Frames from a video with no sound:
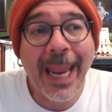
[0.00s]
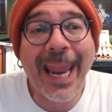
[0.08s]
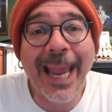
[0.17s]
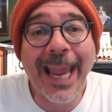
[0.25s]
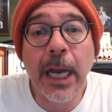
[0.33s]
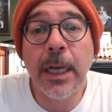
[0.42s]

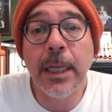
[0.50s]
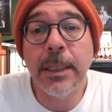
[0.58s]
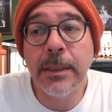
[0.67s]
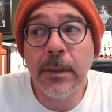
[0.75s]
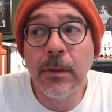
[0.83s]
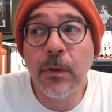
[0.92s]

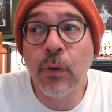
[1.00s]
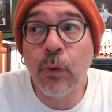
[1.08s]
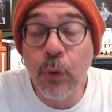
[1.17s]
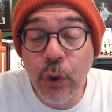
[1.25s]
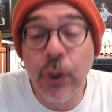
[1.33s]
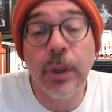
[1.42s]
And
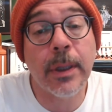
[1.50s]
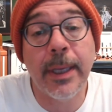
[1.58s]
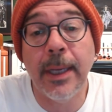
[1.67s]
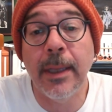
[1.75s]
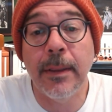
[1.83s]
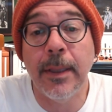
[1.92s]

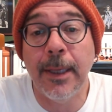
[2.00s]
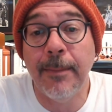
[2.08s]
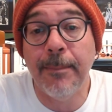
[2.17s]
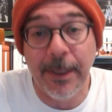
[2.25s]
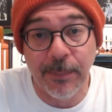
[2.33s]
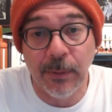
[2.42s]
crucially, the
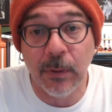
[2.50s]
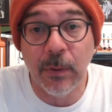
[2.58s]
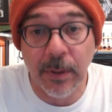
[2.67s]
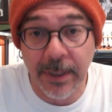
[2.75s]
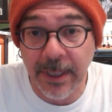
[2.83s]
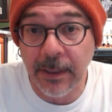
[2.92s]
people
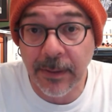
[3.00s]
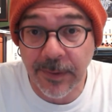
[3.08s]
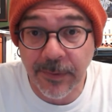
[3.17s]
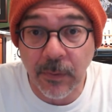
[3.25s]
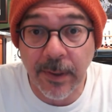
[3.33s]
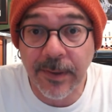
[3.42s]
who are telling the
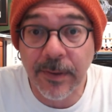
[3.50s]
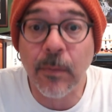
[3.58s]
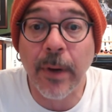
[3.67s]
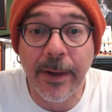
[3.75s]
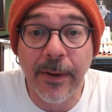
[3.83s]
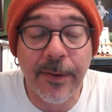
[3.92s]
stories, the
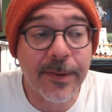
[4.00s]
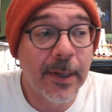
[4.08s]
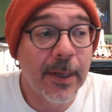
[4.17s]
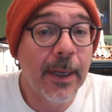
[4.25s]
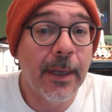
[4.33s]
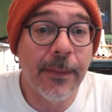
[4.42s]
writers,
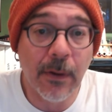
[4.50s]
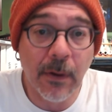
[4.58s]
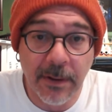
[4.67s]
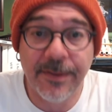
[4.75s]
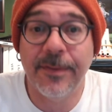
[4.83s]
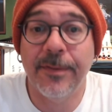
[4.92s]
the
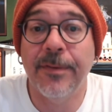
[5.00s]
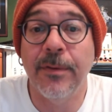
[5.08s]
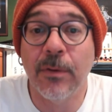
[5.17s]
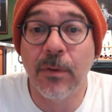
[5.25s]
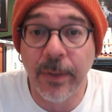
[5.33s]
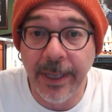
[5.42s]
artists, the
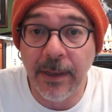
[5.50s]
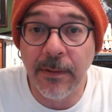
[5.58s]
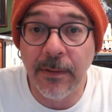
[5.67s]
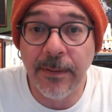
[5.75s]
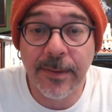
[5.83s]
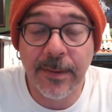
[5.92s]

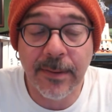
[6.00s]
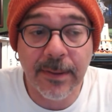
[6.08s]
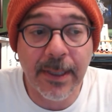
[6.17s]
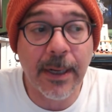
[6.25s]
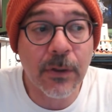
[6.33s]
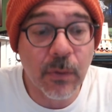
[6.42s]
creators,
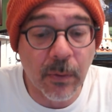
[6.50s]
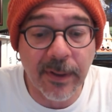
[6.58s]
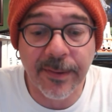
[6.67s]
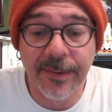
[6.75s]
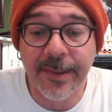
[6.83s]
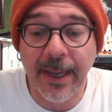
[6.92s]
the editorial
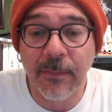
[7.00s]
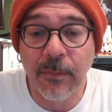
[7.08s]
staff.